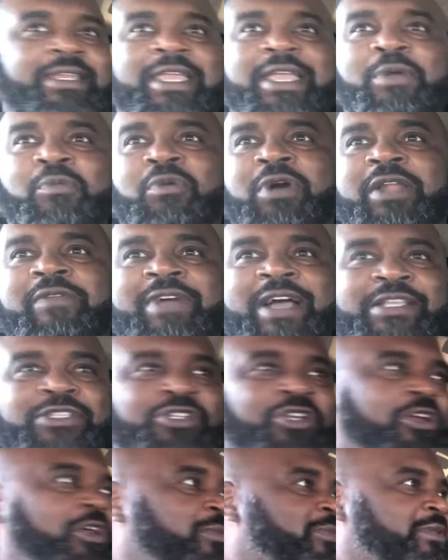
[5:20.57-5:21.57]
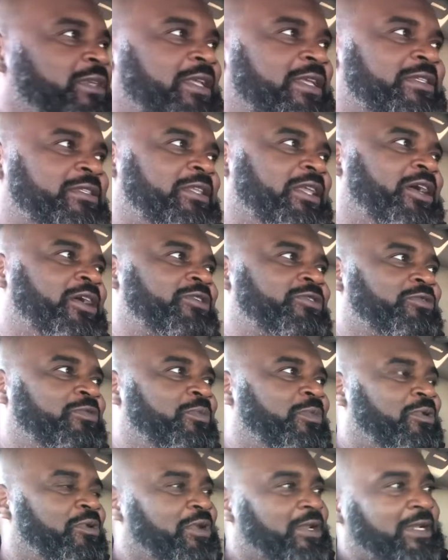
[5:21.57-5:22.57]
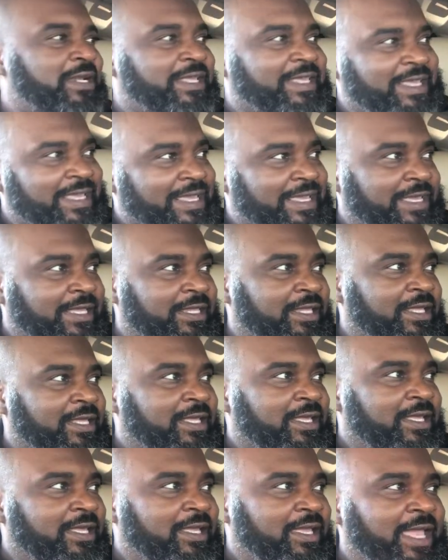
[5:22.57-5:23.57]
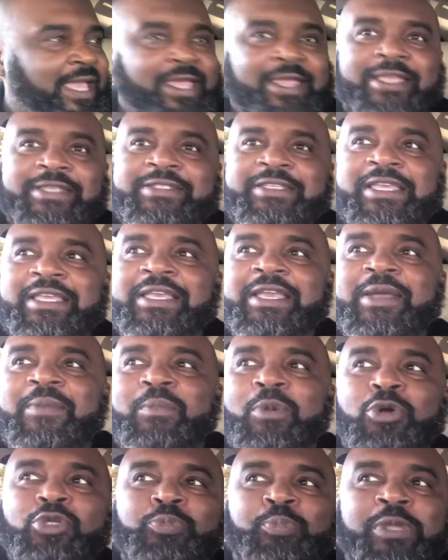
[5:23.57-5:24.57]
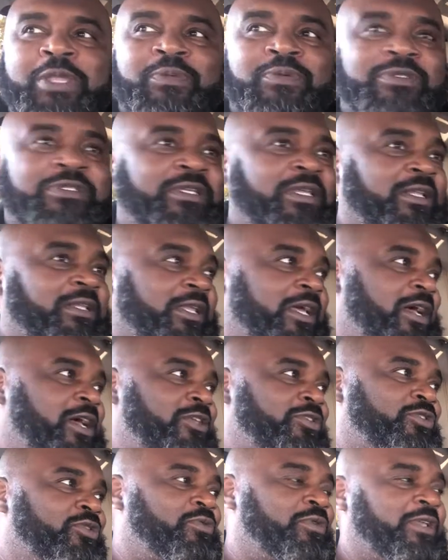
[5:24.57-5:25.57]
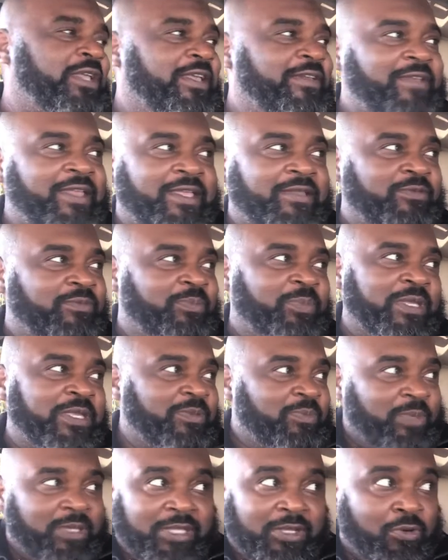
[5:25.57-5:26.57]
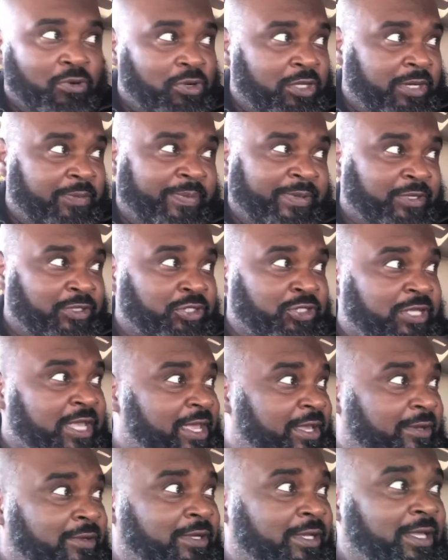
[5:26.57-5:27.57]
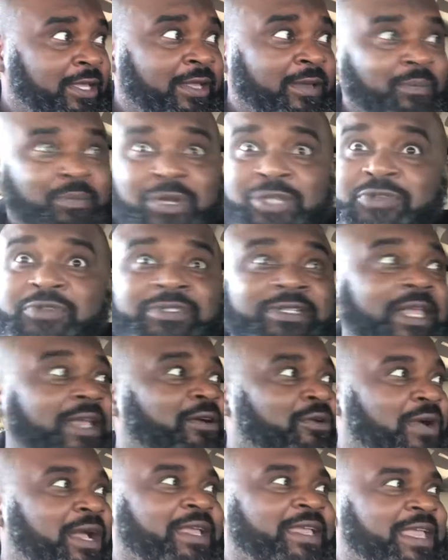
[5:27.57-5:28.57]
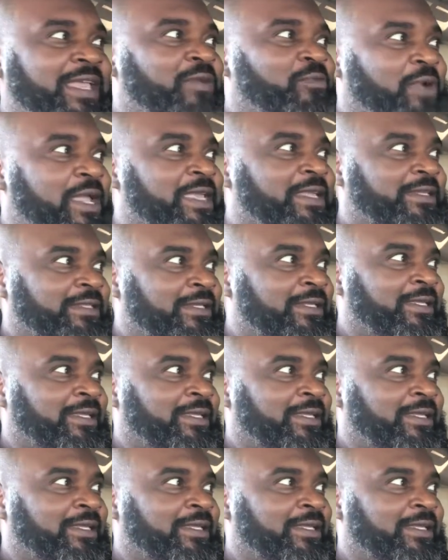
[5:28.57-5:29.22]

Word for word: then one of our terms against Lonzo Mourning again. And, and, see, most people see Alonzo and, and, be, be going up in a shell. Mm -hmm. Butcher's like, oh, I can't wait.